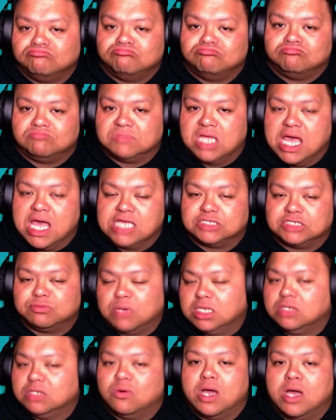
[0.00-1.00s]
that's
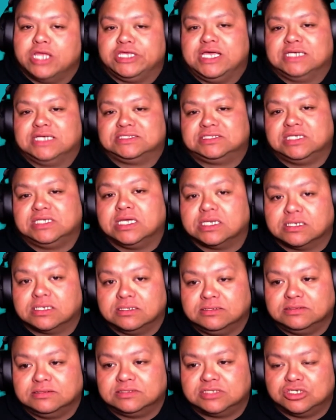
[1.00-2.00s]
probably why you got sick.
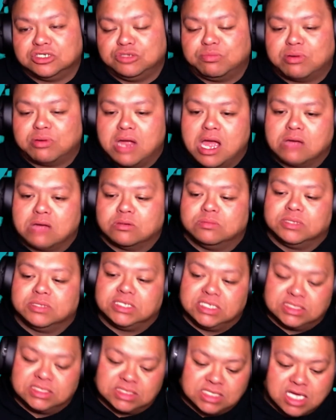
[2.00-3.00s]
So you probably
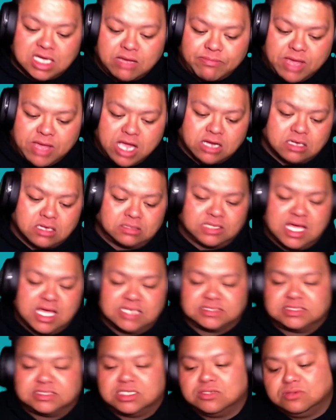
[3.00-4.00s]
need to cut back on
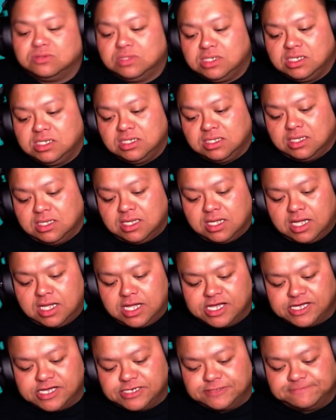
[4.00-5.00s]
that. So,
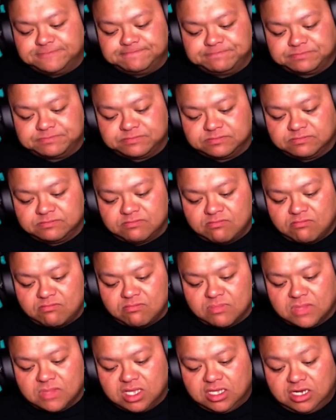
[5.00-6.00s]
again,
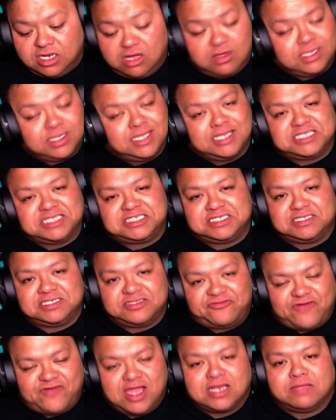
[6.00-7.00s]
it's
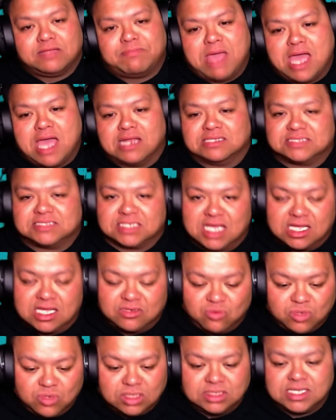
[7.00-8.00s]
finding balance. Like, I
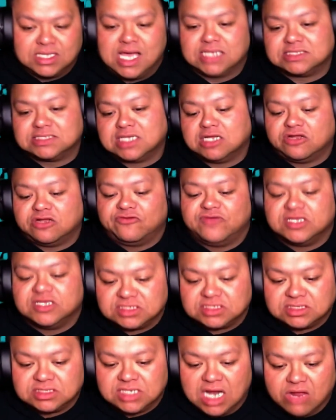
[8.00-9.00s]
really got tunnel
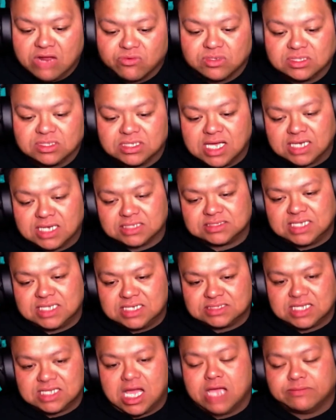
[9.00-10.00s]
vision, and I really got to take
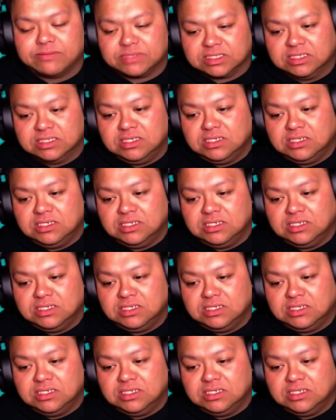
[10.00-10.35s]
time to,